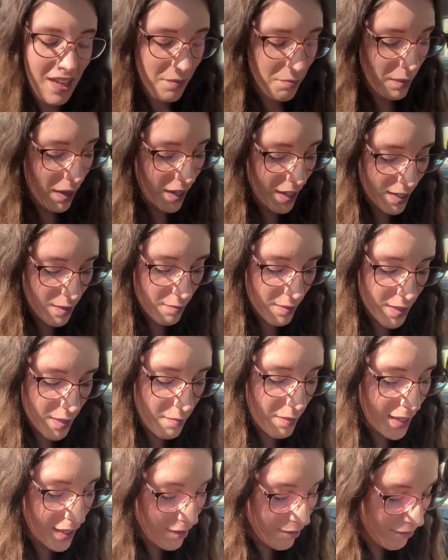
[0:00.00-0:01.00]
My
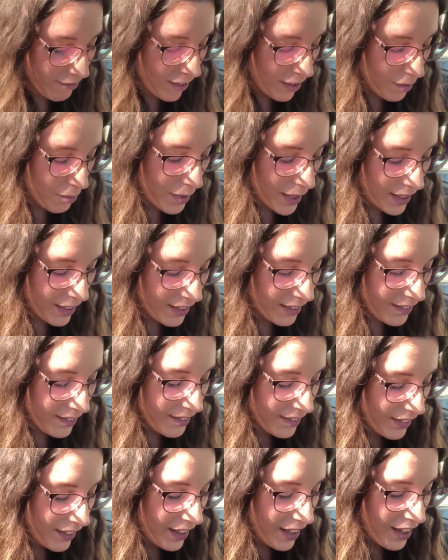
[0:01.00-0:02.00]
husband's making fun of me.
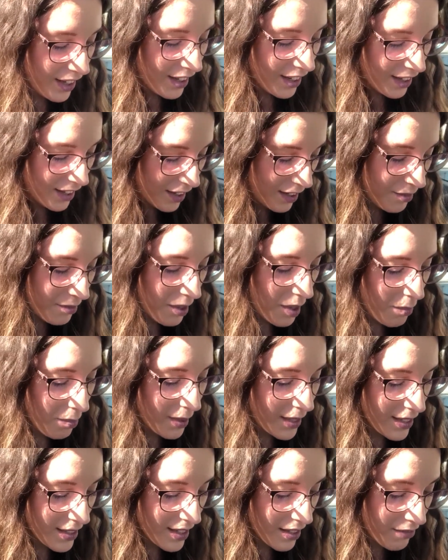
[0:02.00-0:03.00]

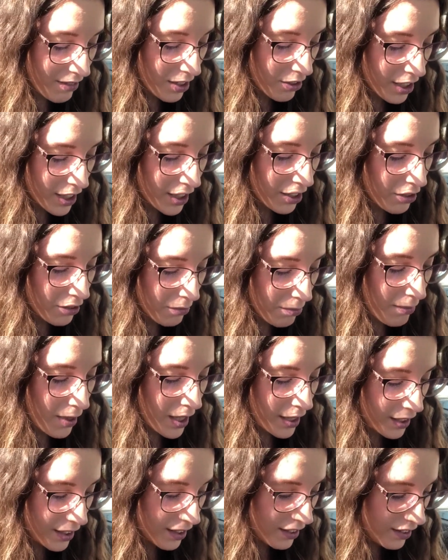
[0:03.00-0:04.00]
But it's a very cute
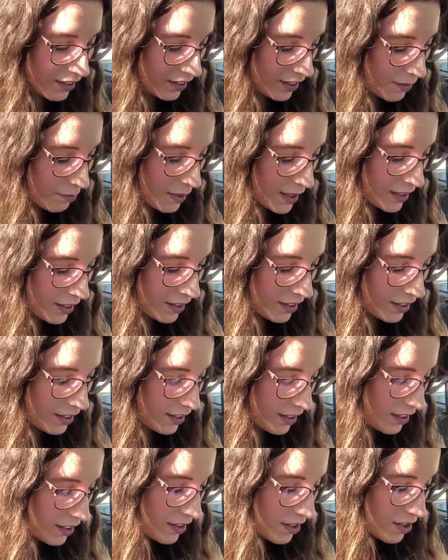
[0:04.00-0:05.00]
mug. Let me
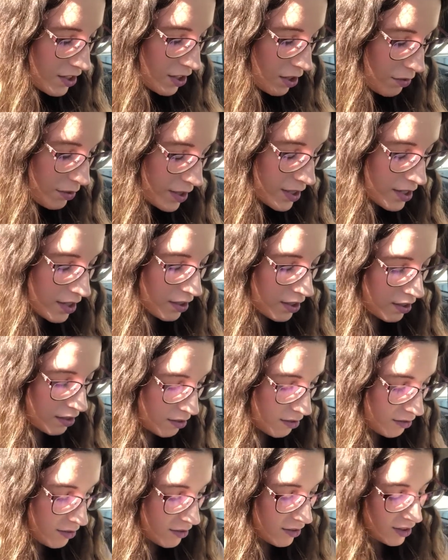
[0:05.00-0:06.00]
show it to
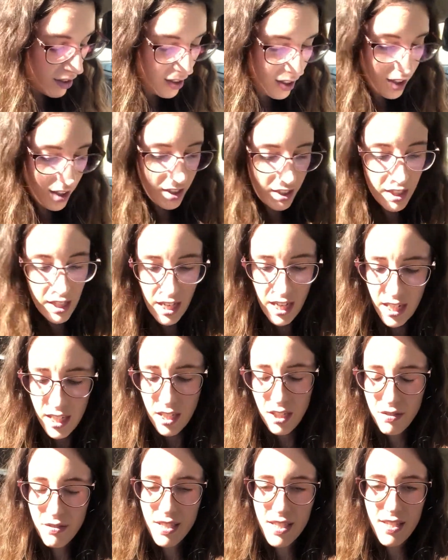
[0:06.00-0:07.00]
you. I
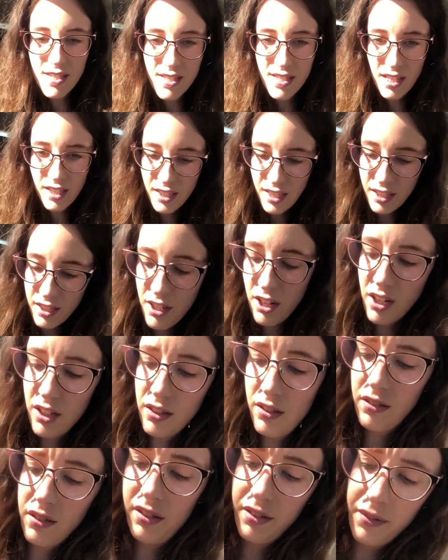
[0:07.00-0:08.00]
know it's sunny and all.